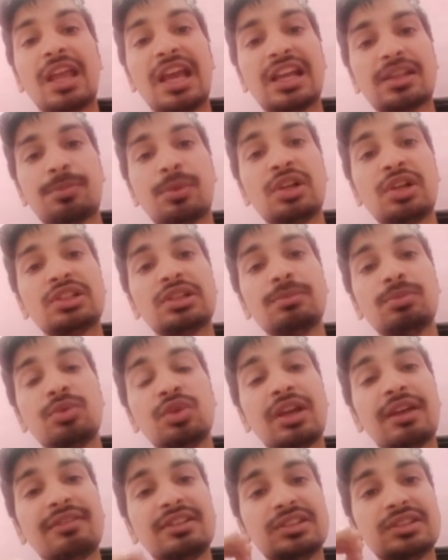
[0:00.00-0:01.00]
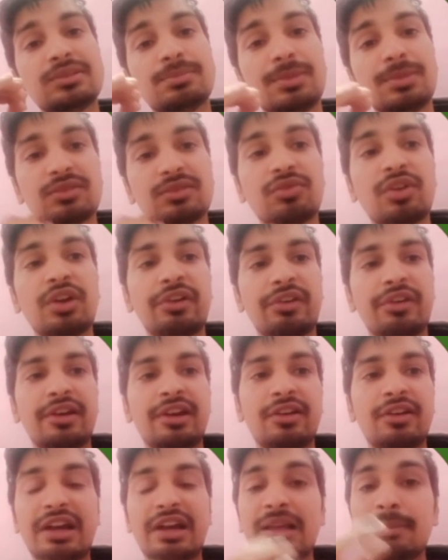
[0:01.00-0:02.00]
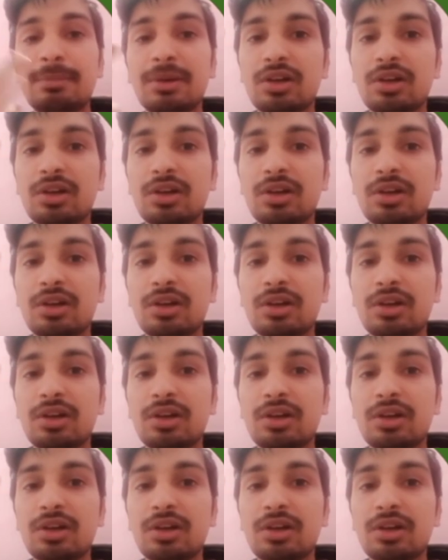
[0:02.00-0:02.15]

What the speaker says: Exponential moving average is best for intraday trading